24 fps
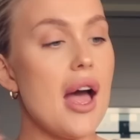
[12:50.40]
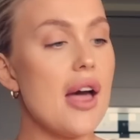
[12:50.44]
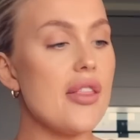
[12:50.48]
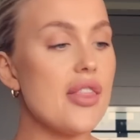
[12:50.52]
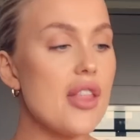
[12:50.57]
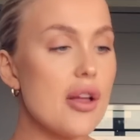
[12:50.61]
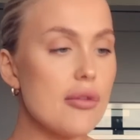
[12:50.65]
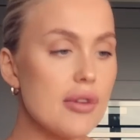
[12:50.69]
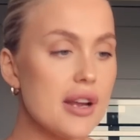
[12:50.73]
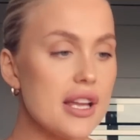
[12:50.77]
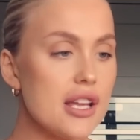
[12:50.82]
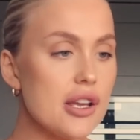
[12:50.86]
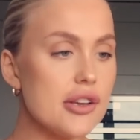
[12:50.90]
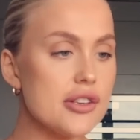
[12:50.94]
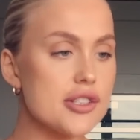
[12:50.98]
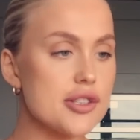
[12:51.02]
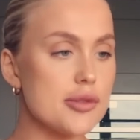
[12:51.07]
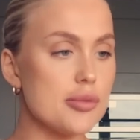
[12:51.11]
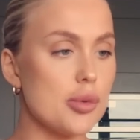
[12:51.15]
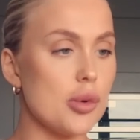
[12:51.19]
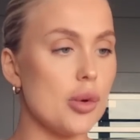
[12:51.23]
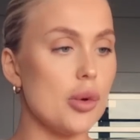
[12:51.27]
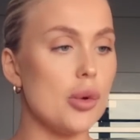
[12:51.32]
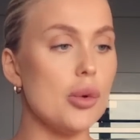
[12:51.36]
and they're
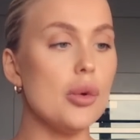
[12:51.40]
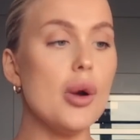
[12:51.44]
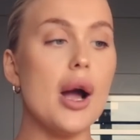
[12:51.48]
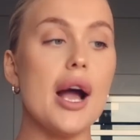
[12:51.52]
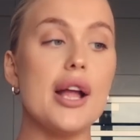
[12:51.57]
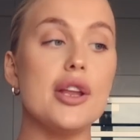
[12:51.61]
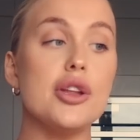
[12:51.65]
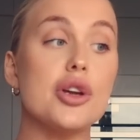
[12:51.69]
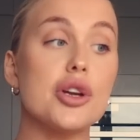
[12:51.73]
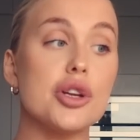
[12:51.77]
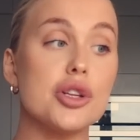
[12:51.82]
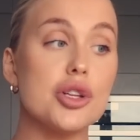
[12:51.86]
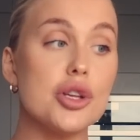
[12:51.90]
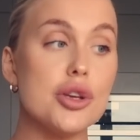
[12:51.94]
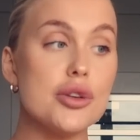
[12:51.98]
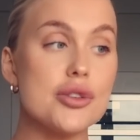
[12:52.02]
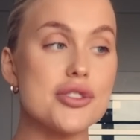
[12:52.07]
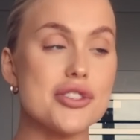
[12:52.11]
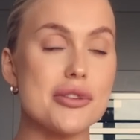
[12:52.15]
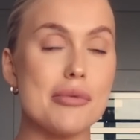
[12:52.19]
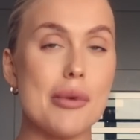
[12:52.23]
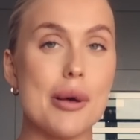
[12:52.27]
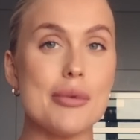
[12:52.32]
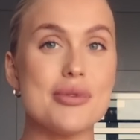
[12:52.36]
reusable, and you can
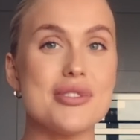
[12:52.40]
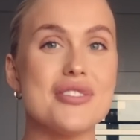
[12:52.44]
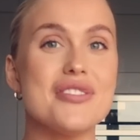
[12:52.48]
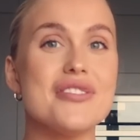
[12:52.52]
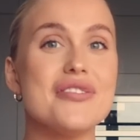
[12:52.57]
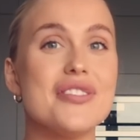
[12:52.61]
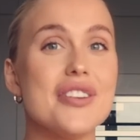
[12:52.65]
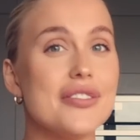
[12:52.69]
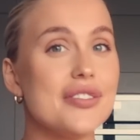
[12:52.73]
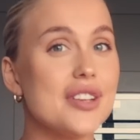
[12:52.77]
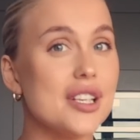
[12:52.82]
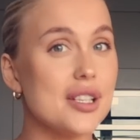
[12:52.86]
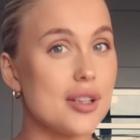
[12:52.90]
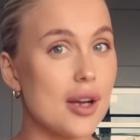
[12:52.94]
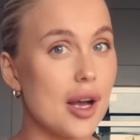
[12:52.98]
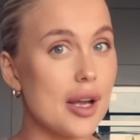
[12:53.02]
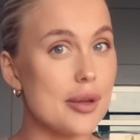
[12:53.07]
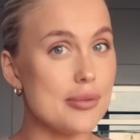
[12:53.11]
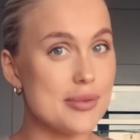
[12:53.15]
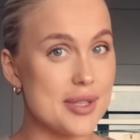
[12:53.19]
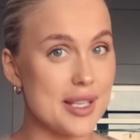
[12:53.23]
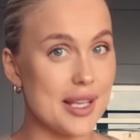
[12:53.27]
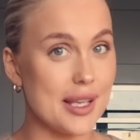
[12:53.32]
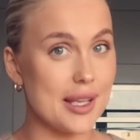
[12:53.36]
use them up to 50
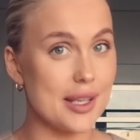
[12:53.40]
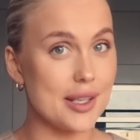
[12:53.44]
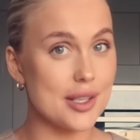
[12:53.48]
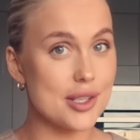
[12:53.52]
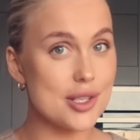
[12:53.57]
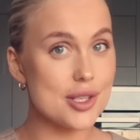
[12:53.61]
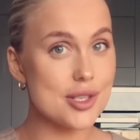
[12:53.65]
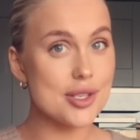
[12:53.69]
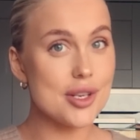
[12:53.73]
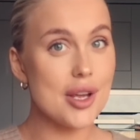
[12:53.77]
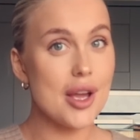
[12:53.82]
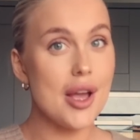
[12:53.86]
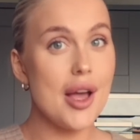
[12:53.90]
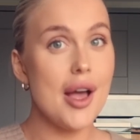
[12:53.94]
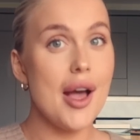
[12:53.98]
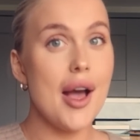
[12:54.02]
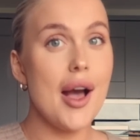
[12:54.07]
times each.